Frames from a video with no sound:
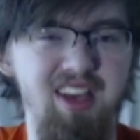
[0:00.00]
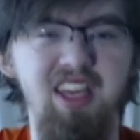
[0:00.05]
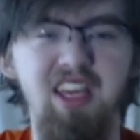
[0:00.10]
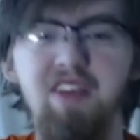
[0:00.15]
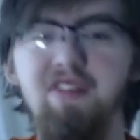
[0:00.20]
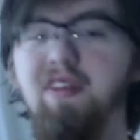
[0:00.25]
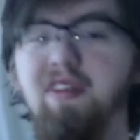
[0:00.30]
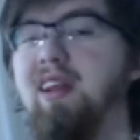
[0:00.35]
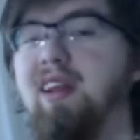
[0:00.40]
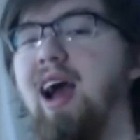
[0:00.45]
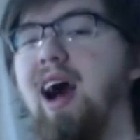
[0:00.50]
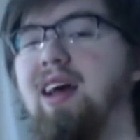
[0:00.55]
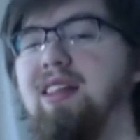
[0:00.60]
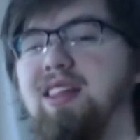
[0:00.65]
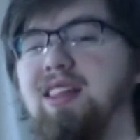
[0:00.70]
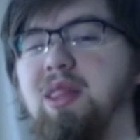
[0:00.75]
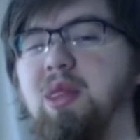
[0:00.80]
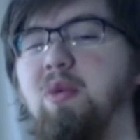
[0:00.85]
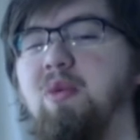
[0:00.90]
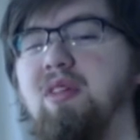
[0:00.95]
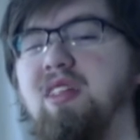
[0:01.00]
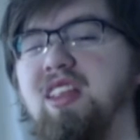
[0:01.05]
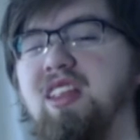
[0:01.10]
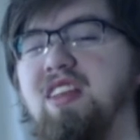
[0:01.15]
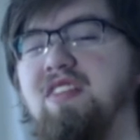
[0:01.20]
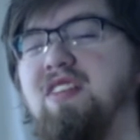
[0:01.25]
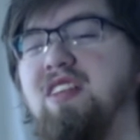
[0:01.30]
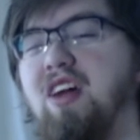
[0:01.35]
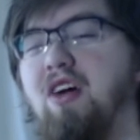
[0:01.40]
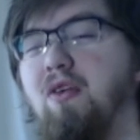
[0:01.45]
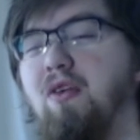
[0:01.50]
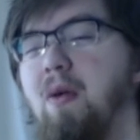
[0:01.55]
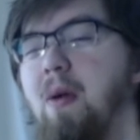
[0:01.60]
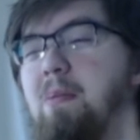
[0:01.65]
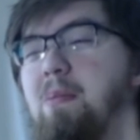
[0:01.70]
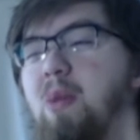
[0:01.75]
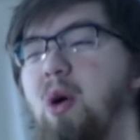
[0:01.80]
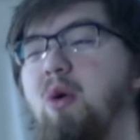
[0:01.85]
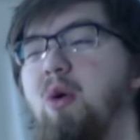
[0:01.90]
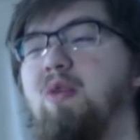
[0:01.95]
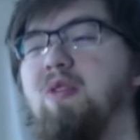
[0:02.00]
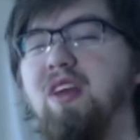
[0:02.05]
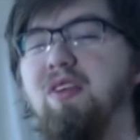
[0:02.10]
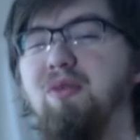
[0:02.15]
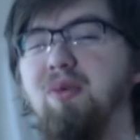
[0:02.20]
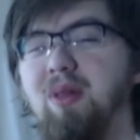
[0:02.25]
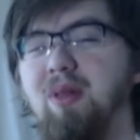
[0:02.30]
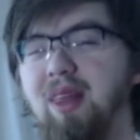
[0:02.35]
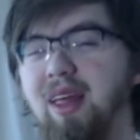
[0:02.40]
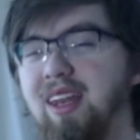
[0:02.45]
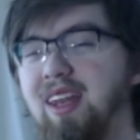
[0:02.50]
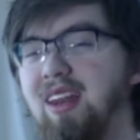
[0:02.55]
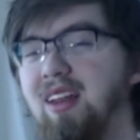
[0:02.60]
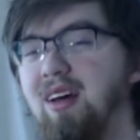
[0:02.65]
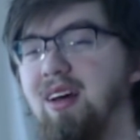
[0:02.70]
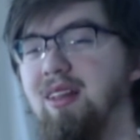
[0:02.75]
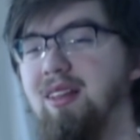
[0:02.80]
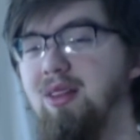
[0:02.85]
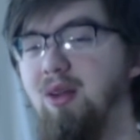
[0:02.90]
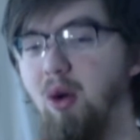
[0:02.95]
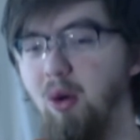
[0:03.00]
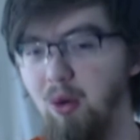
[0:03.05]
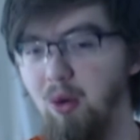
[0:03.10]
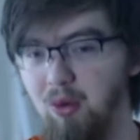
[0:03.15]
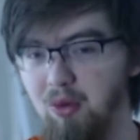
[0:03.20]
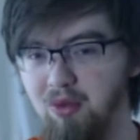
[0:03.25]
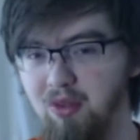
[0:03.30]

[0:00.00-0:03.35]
Even the content that wasn't even remotely related adult.